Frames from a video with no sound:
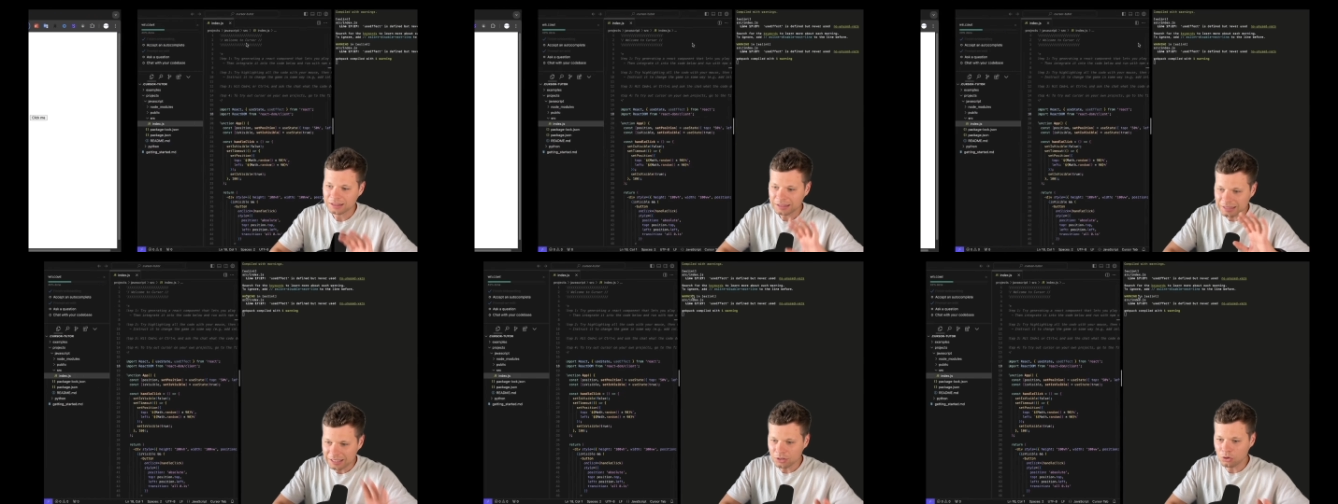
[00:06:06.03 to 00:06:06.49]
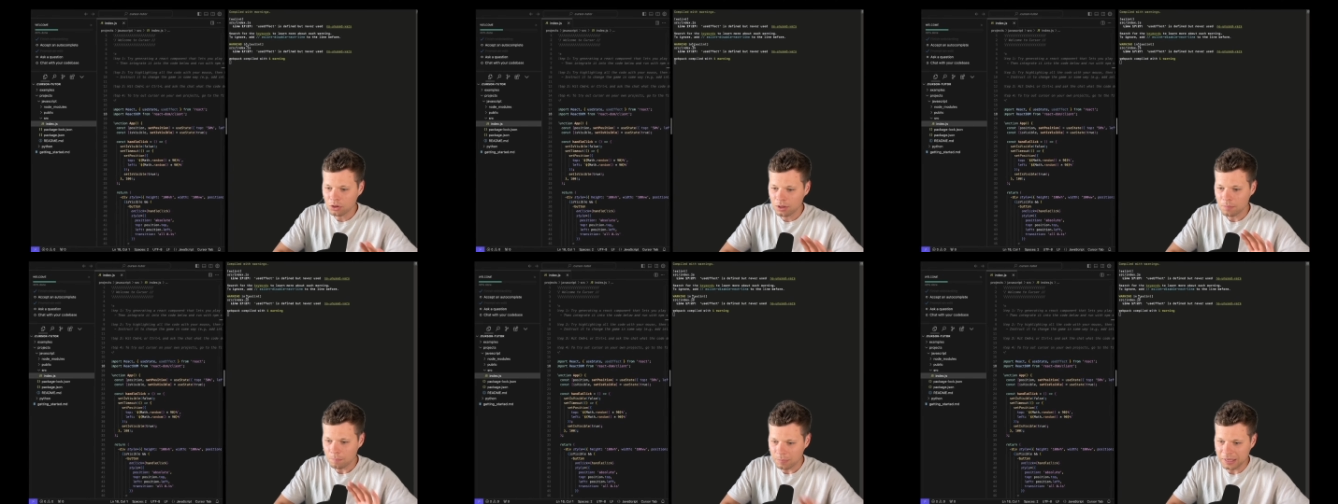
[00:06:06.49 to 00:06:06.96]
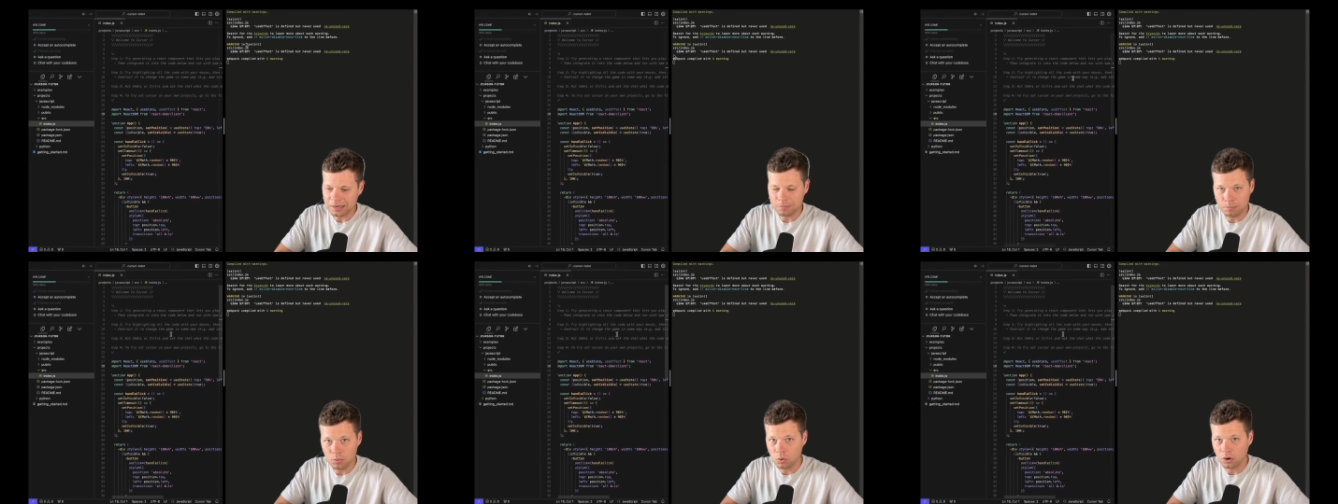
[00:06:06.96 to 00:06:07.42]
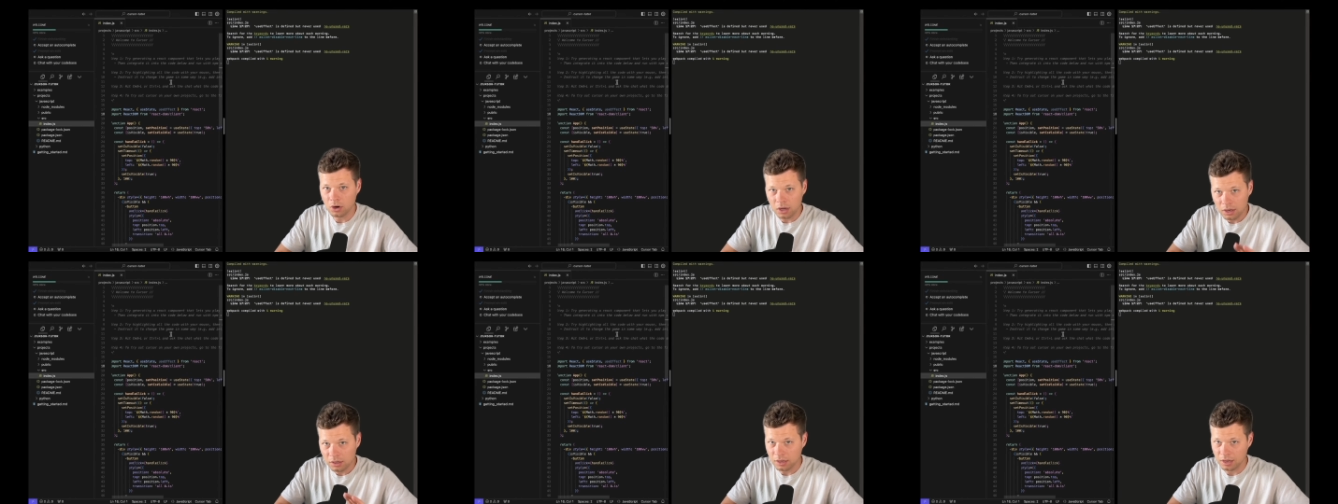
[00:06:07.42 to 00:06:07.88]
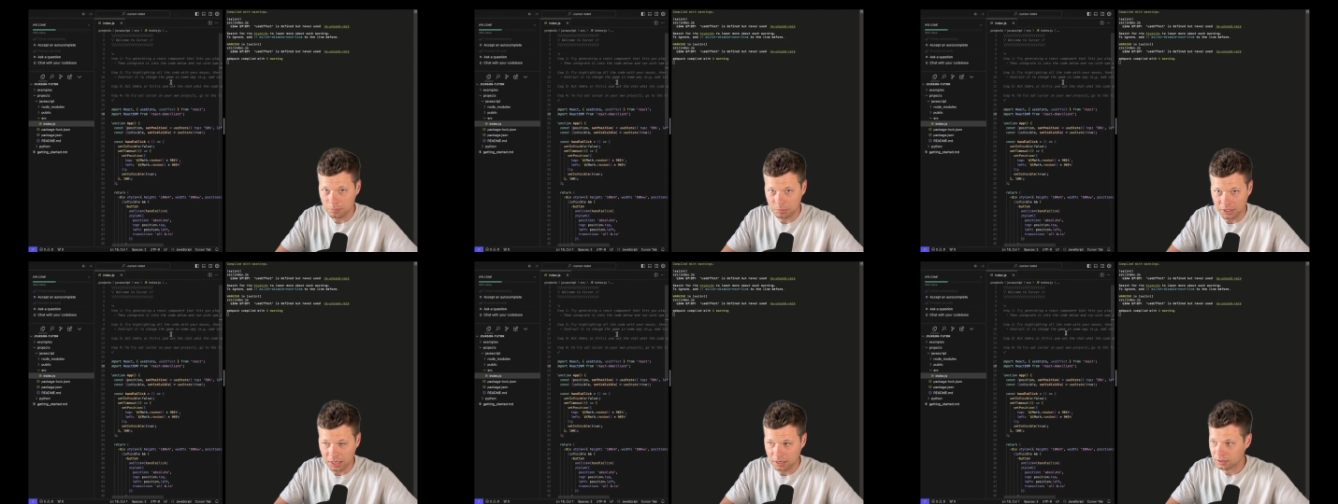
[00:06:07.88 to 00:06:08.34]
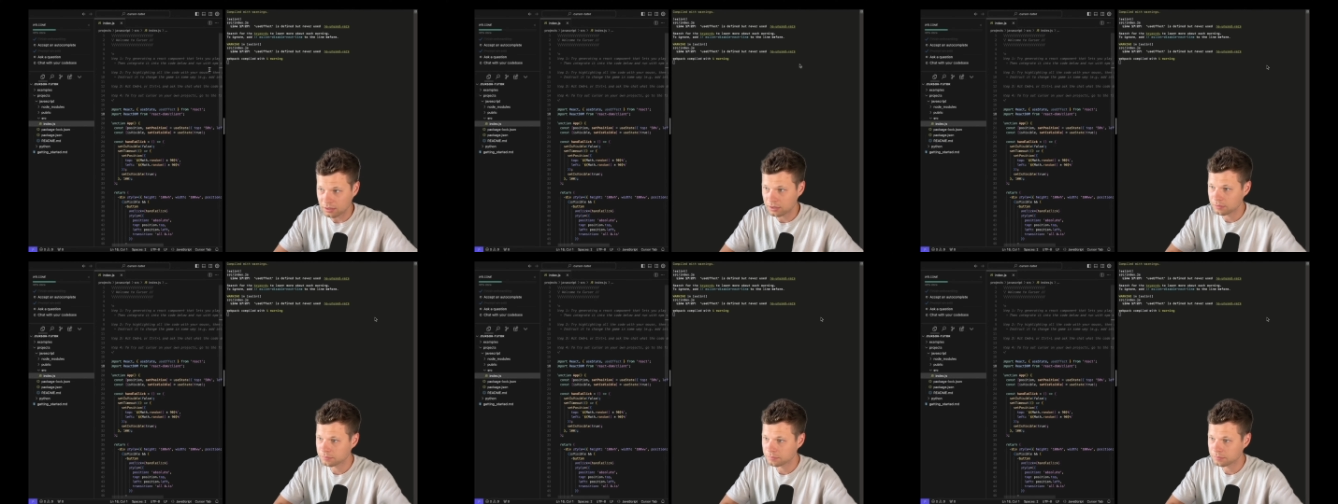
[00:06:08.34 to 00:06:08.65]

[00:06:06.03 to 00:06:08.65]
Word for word: little bit more complicated.